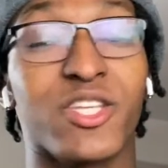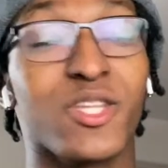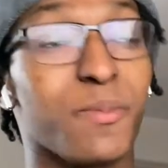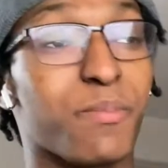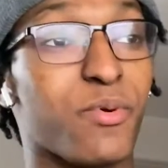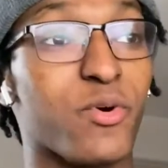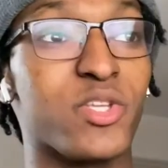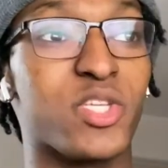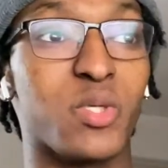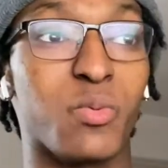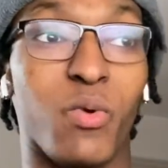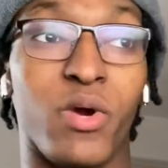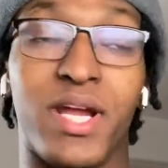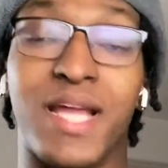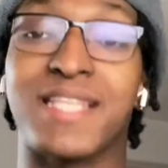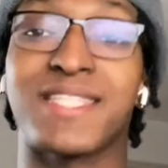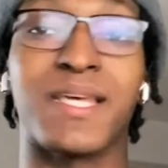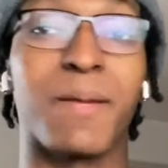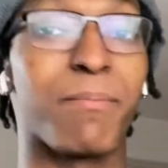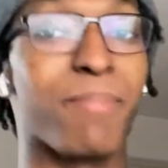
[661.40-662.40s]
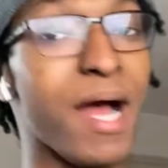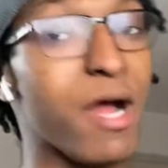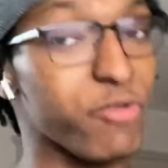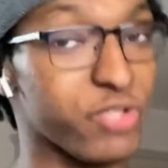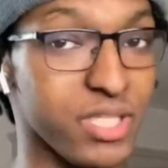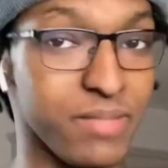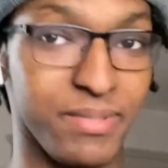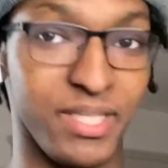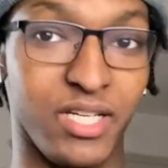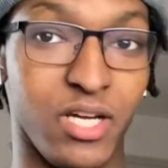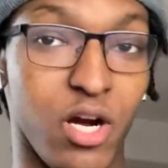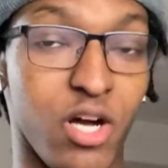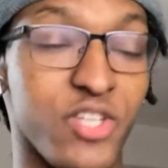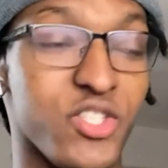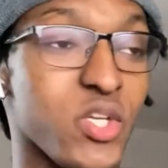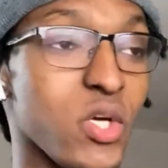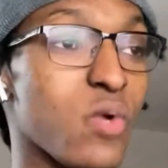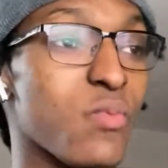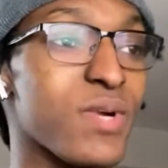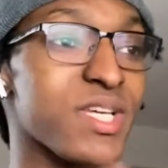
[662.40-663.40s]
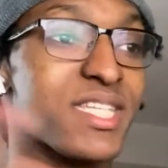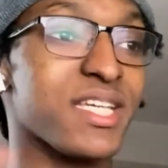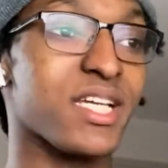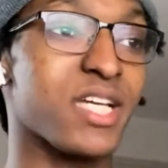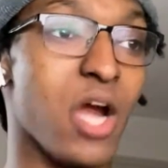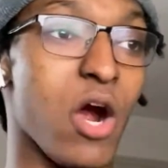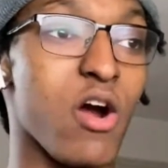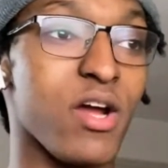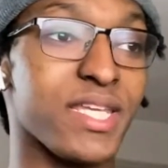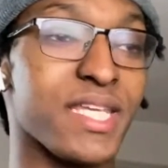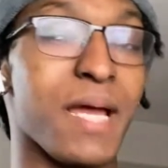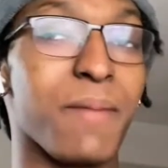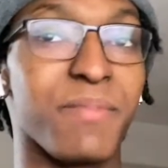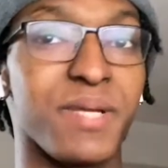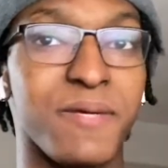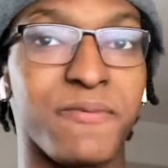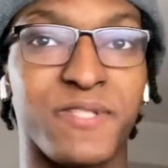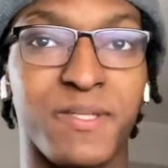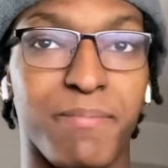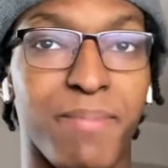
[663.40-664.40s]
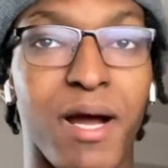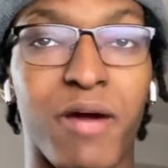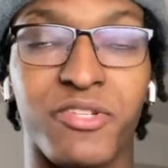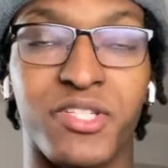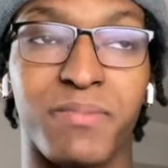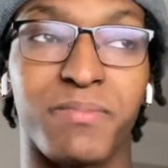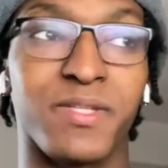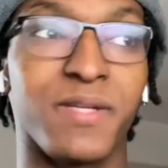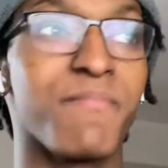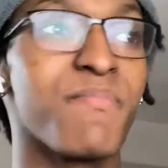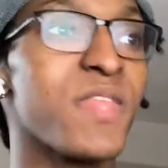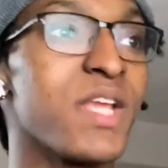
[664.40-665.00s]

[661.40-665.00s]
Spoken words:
point to where it's about to be gone. So it wasn't gone yet, but it was about to be.